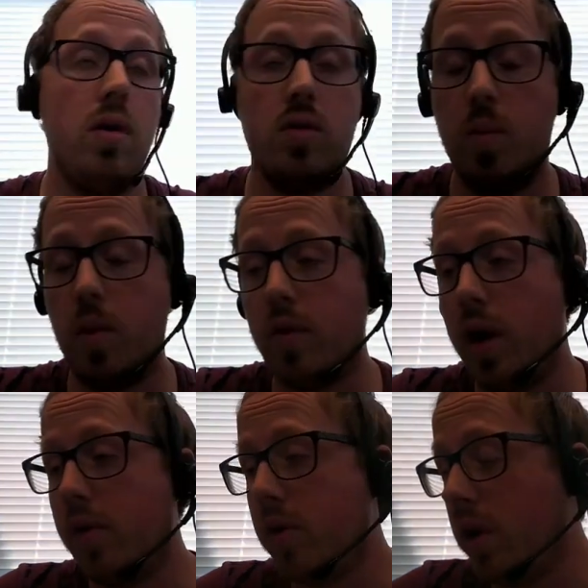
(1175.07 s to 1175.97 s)
a group of
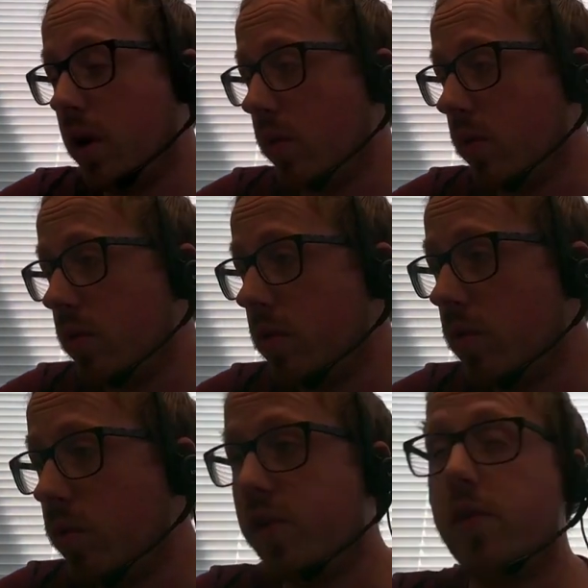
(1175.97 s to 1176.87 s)
lines that are
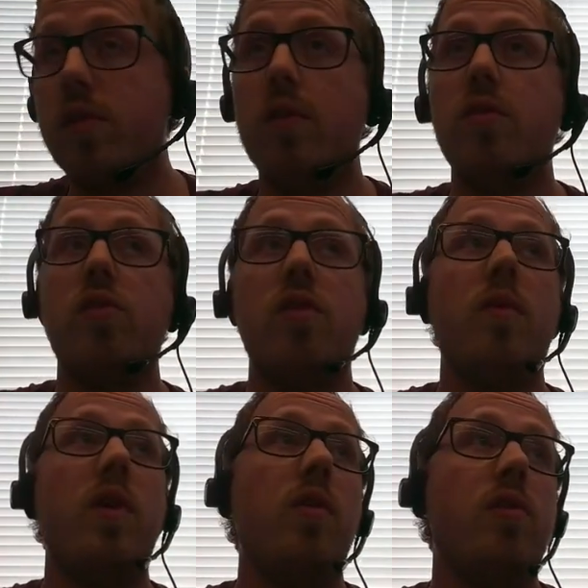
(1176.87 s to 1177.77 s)
resistant to
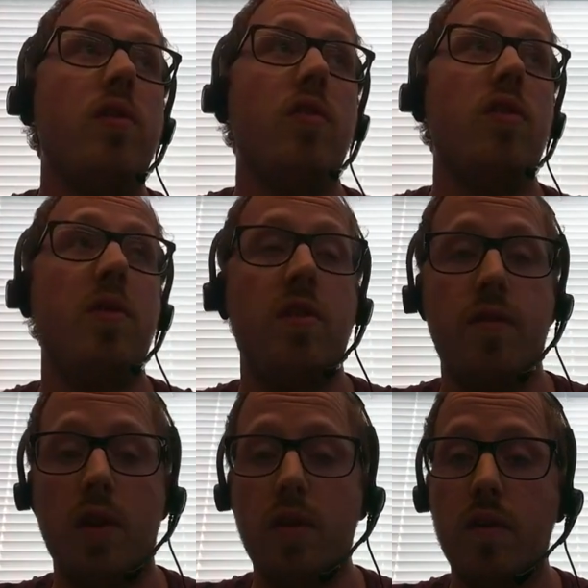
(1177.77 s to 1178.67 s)
something or show a
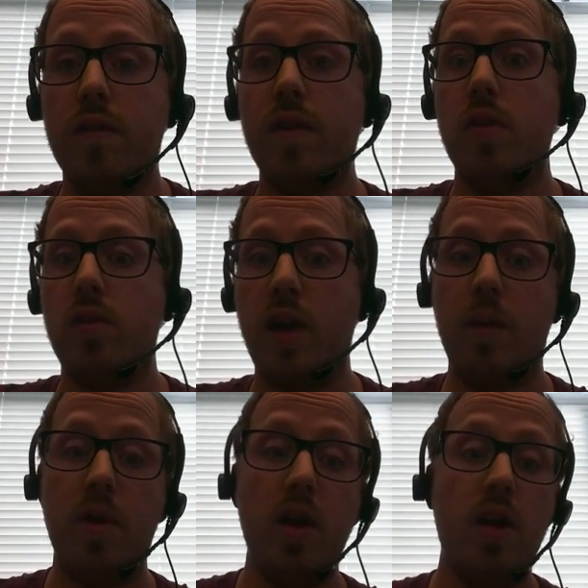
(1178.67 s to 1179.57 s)
specific phenotype